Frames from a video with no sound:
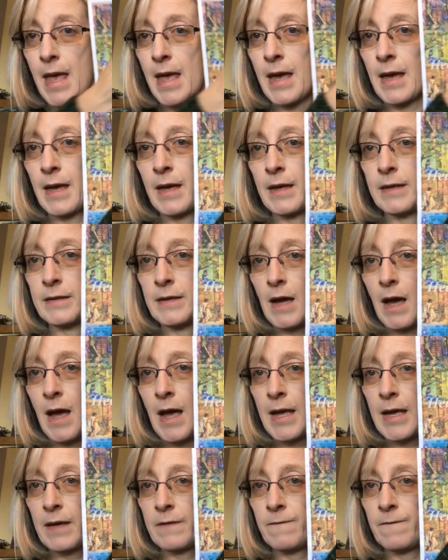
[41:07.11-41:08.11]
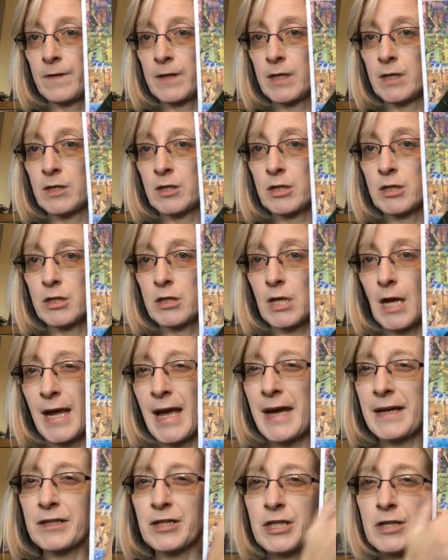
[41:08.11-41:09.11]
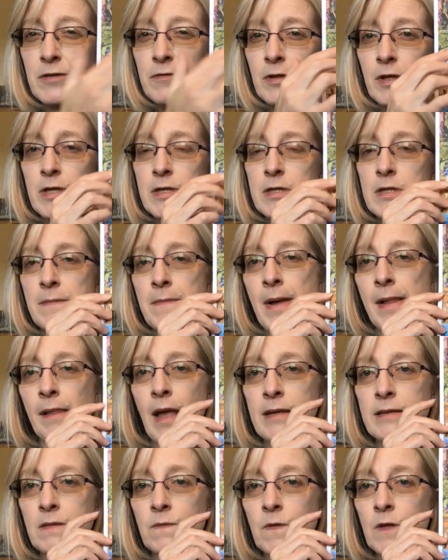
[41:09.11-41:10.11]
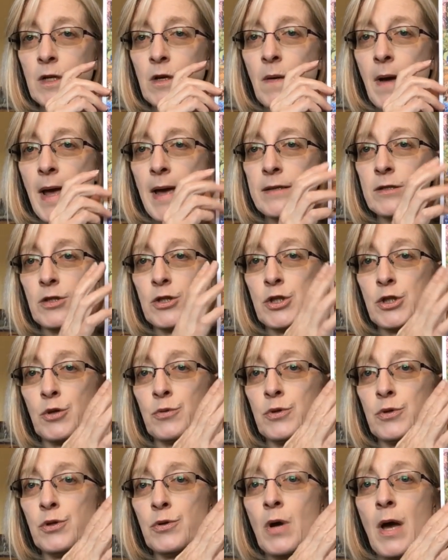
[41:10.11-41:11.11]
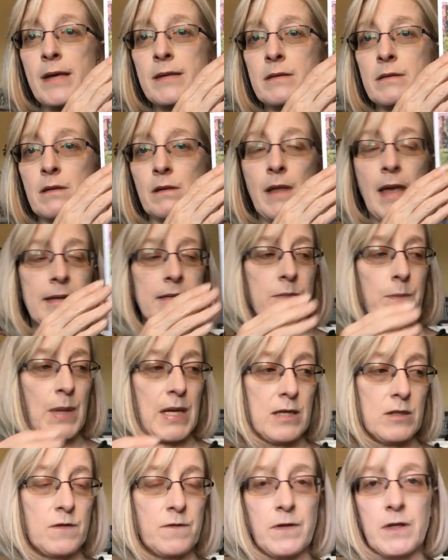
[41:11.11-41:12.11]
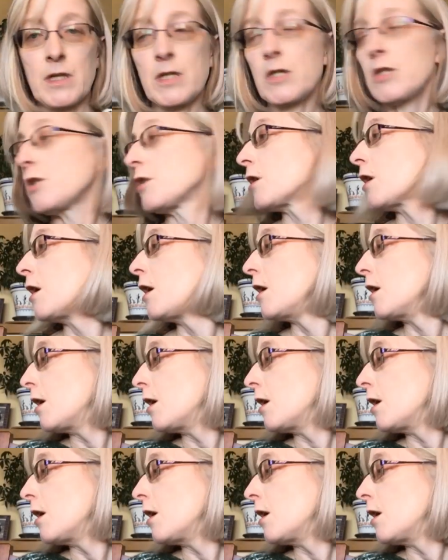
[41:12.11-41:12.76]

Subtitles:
And I had finished, I actually realized in my last video I hadn't shown you guys the last page finish.